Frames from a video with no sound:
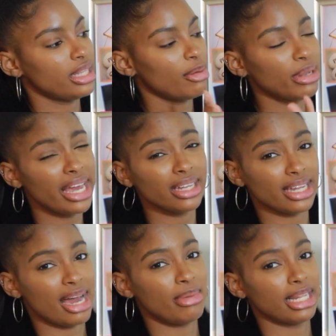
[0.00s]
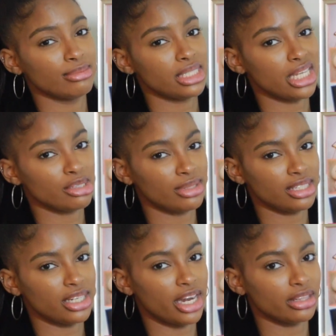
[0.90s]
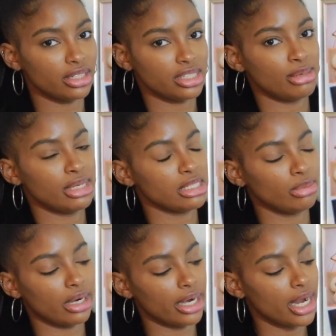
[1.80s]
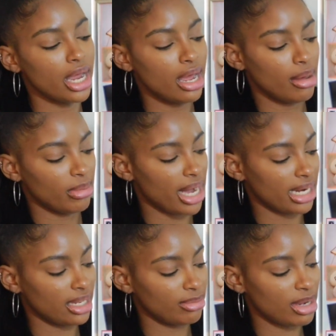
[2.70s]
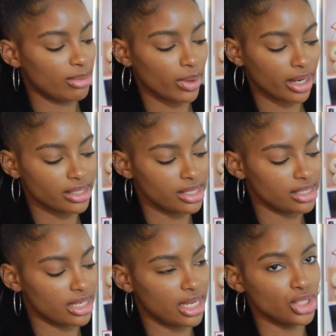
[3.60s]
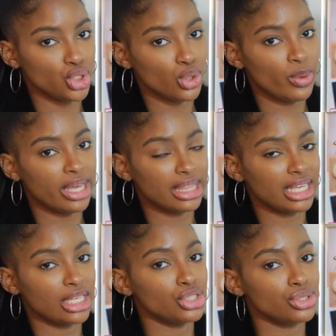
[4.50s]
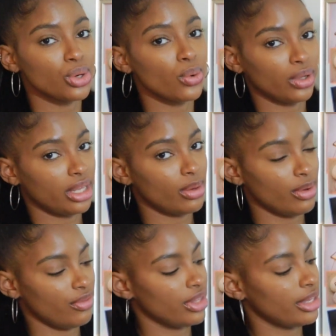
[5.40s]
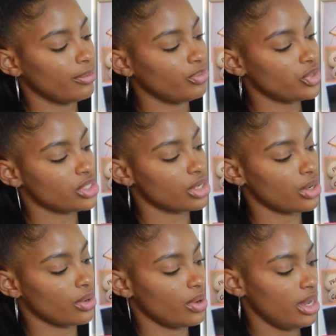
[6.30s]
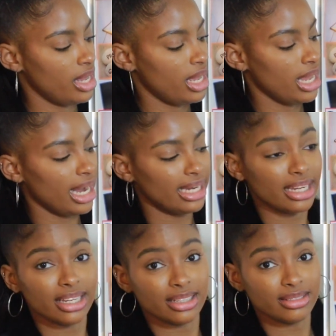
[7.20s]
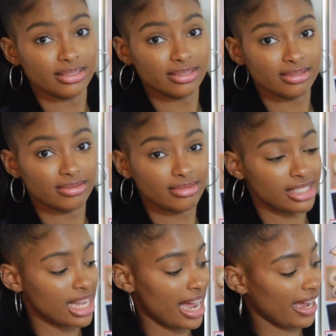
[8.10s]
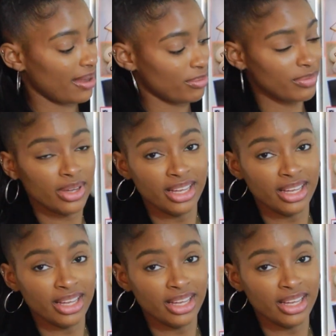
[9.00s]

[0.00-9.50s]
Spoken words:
They play a lot by themselves because they are 13 months apart, but I need to be more consistent in doing things solely with them. So I need to time